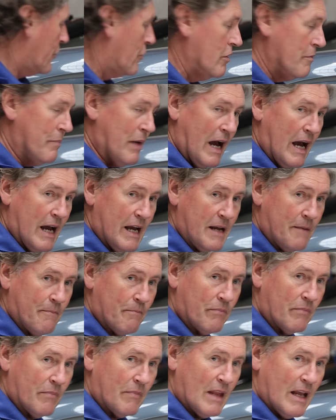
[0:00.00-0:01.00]
coupe,
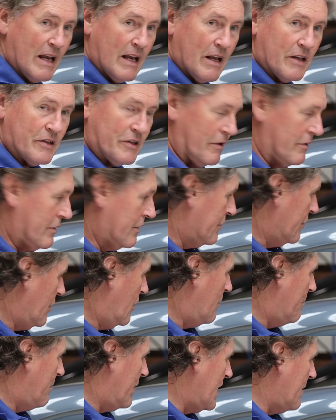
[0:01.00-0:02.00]
so there's
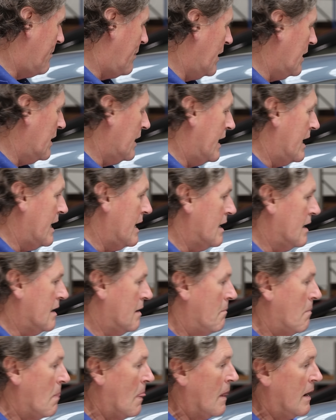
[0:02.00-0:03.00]
no B pillar
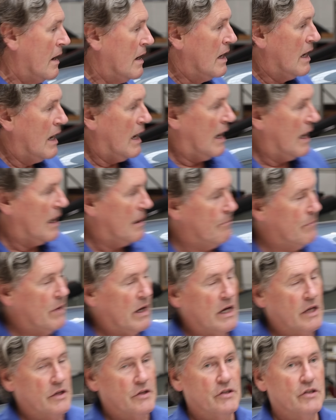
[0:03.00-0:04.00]
here.
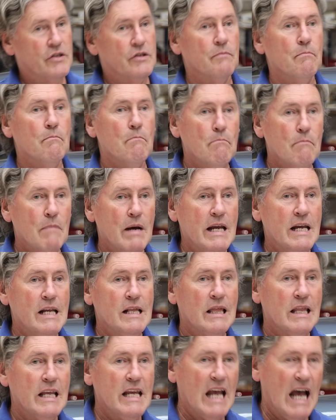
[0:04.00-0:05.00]
It's
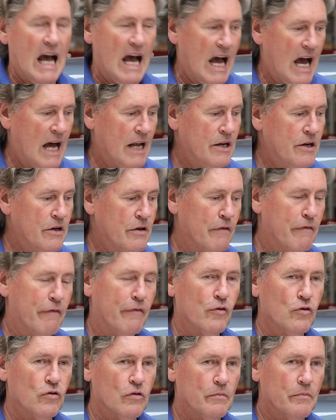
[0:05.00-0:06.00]
mainly
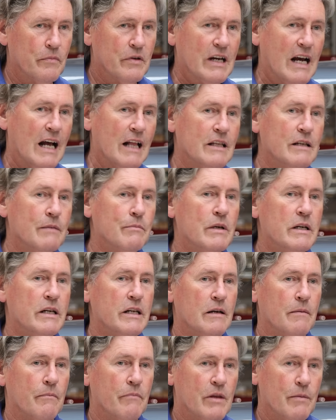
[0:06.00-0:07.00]
hand-formed
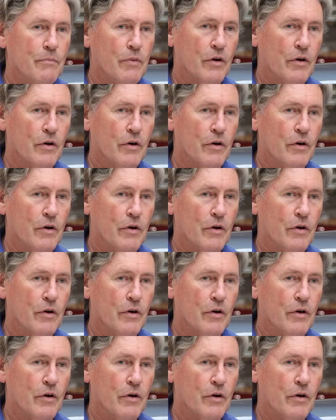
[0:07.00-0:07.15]
aluminium, the